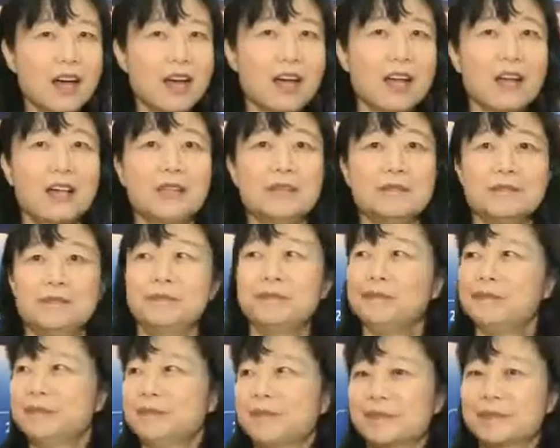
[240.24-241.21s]

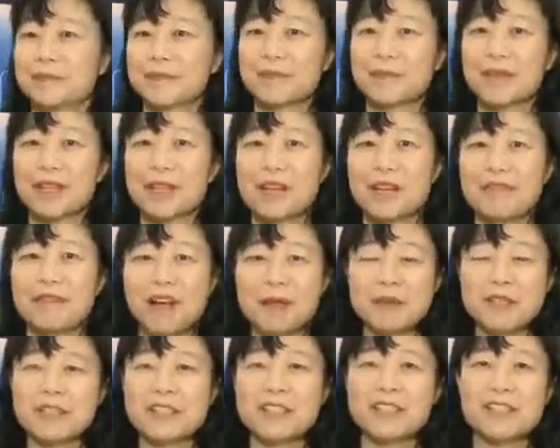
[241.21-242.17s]
Um,
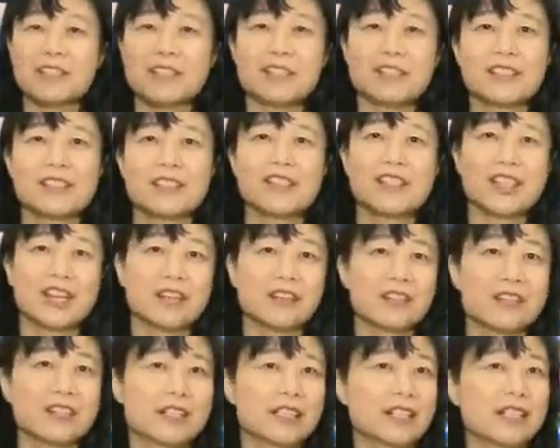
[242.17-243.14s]
fiber lasers in
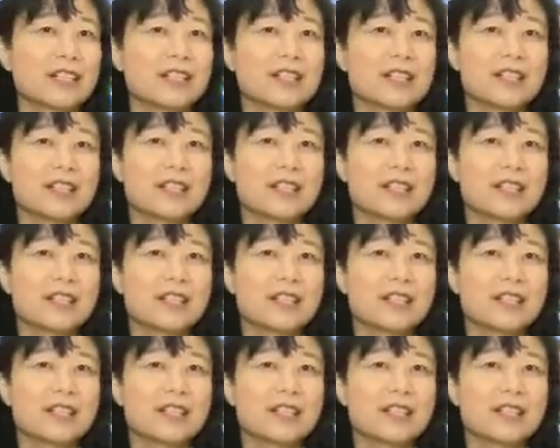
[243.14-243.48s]
general